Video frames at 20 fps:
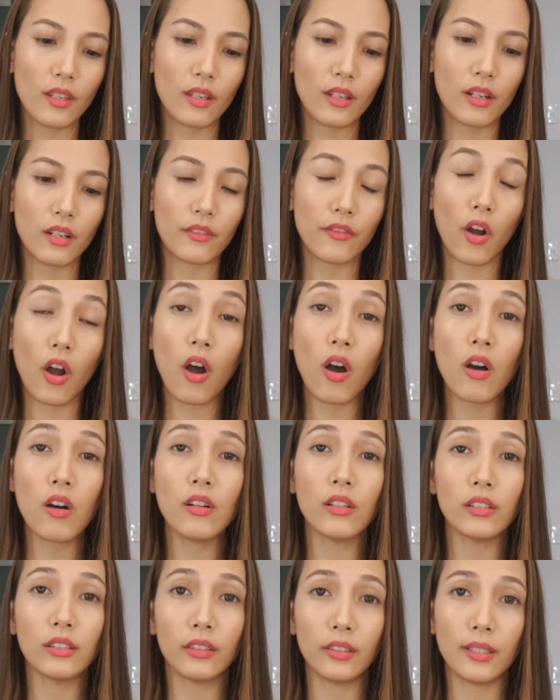of
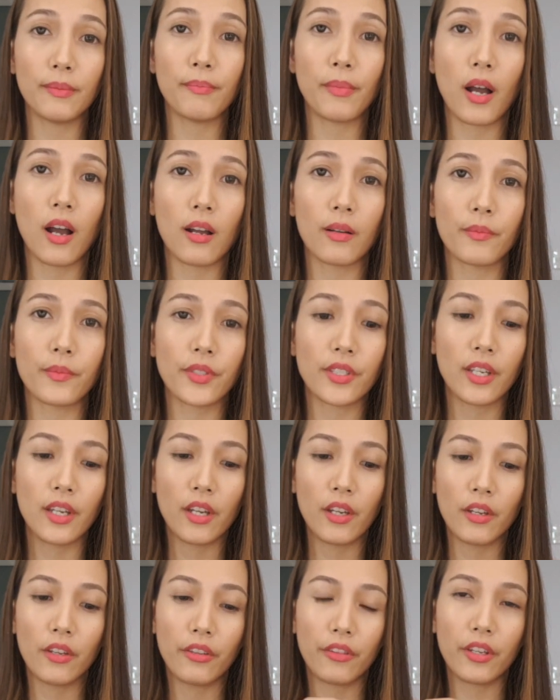all lip balms,
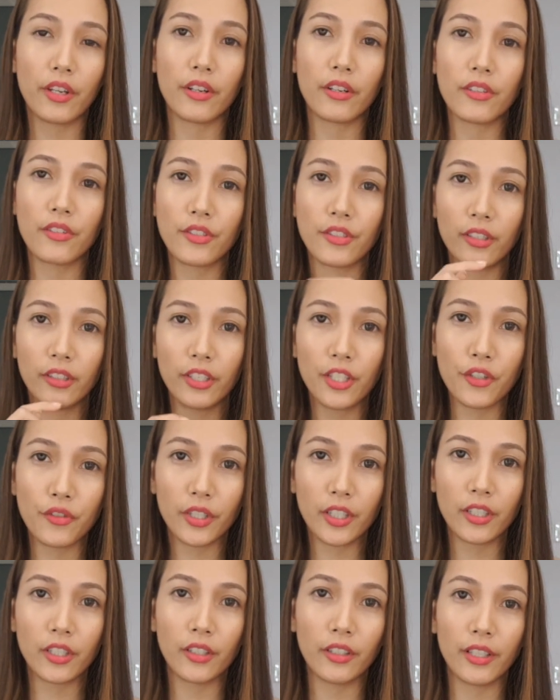they're
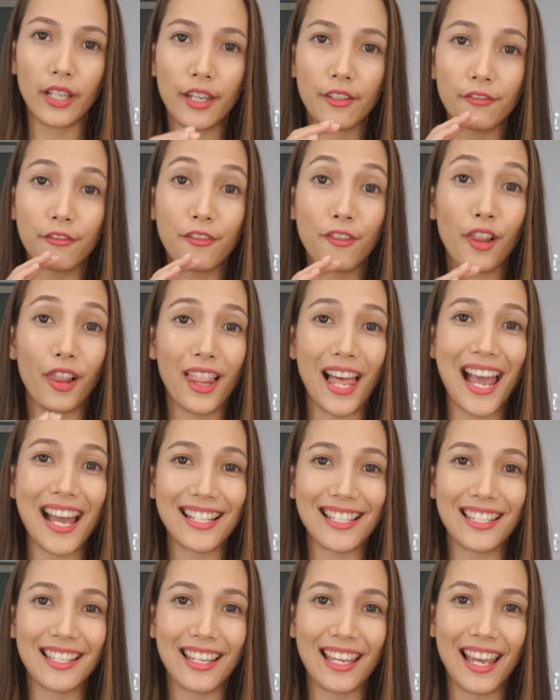cylindrical and
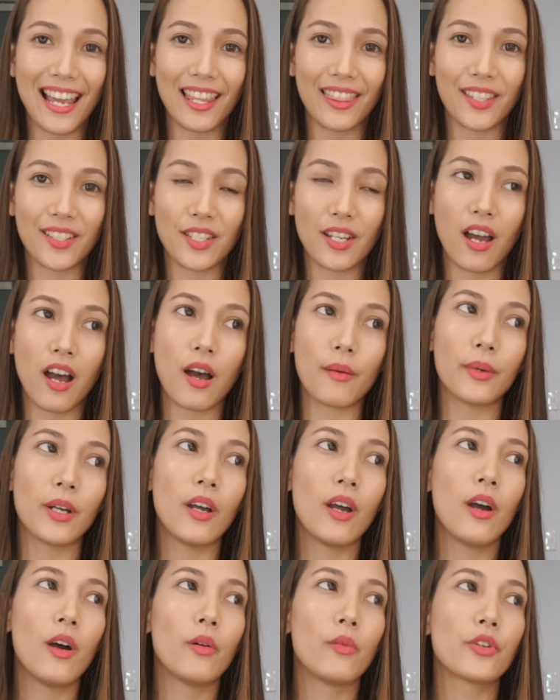flat at the top,
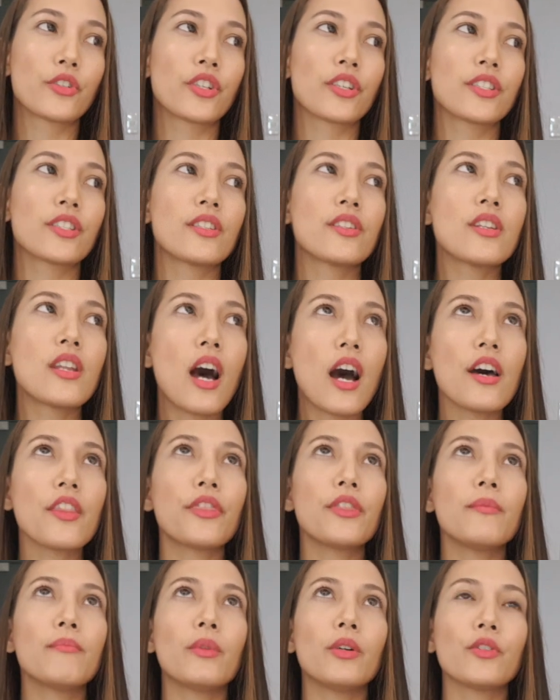which is
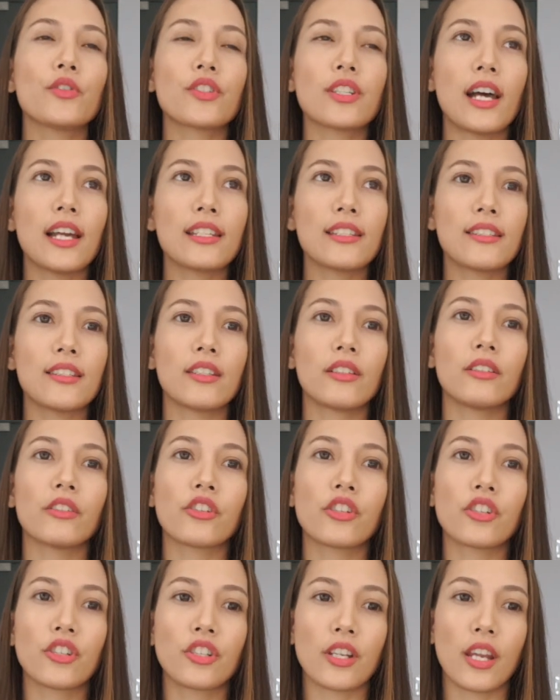not the most ideal
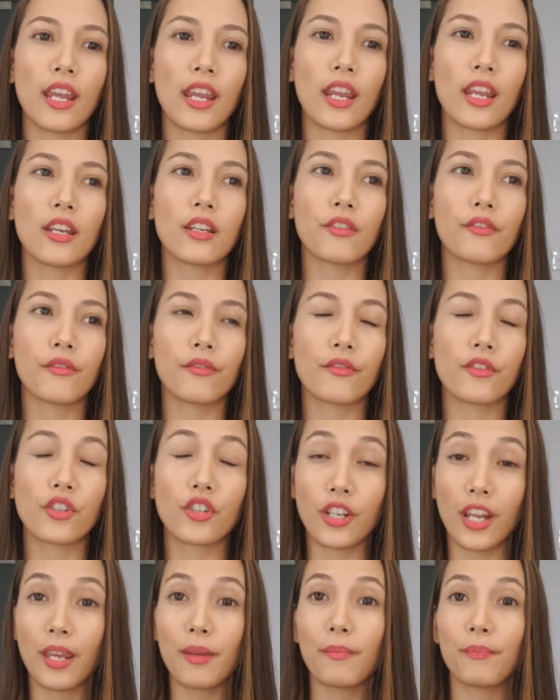
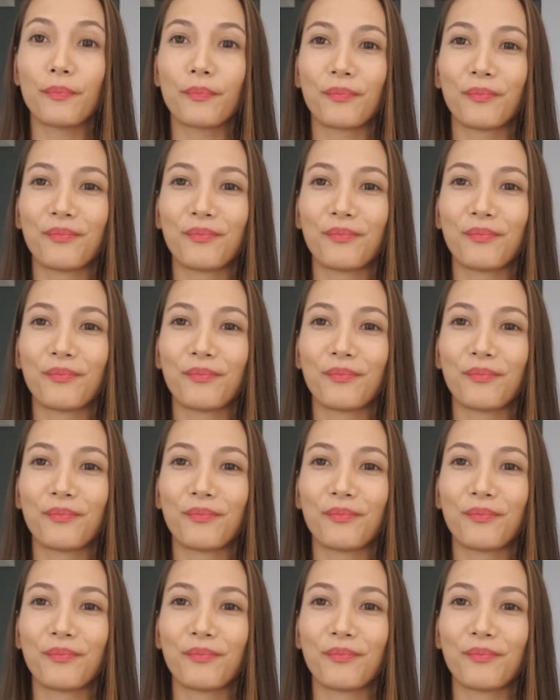shape.